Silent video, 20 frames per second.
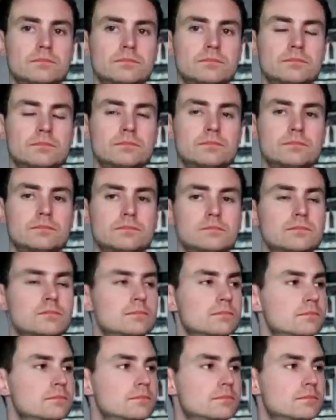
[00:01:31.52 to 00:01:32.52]

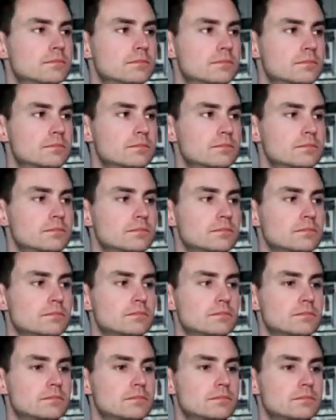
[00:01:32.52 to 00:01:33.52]

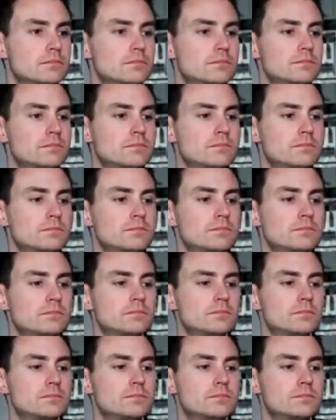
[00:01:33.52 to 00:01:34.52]

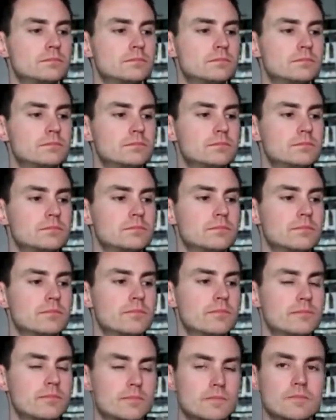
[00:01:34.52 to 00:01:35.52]

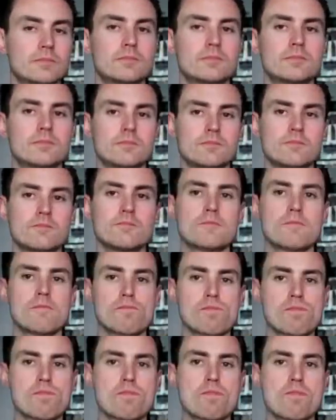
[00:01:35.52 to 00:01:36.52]

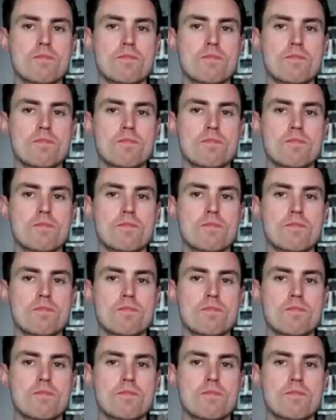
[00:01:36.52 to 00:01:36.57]
[no speech]